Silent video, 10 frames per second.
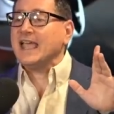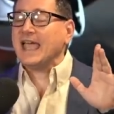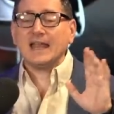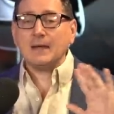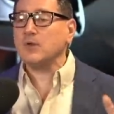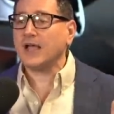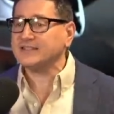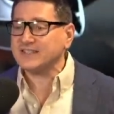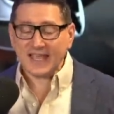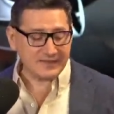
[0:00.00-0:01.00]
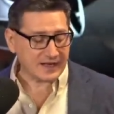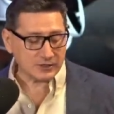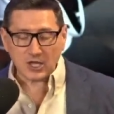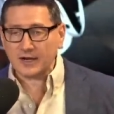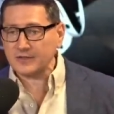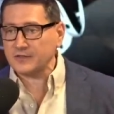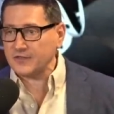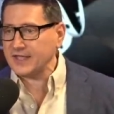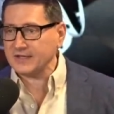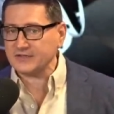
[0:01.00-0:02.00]
and I'm not saying that a lot of the
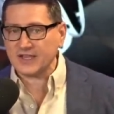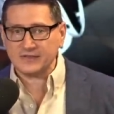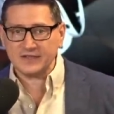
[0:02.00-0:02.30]
things that